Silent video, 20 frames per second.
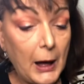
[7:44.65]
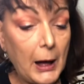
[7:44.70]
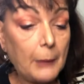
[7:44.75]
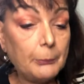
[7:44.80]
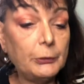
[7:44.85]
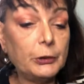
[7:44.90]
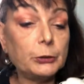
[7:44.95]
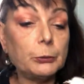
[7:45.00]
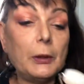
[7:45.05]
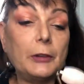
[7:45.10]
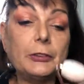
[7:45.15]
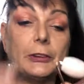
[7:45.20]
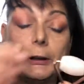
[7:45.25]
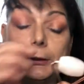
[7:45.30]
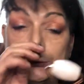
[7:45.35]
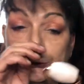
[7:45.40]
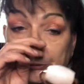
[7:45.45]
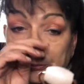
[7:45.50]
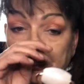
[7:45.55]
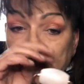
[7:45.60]
This one's a
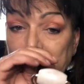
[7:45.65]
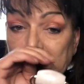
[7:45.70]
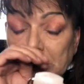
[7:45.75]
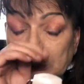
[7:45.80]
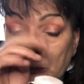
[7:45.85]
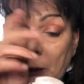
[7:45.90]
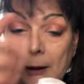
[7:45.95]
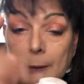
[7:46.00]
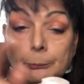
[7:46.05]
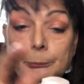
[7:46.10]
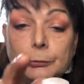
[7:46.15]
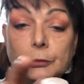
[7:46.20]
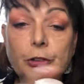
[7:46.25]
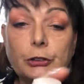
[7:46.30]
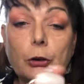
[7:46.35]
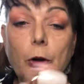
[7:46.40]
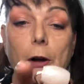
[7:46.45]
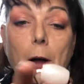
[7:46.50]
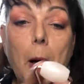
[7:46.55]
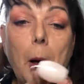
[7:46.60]
little mini one. It's
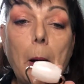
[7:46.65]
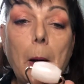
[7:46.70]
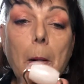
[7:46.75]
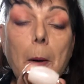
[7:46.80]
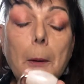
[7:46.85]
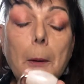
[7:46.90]
got a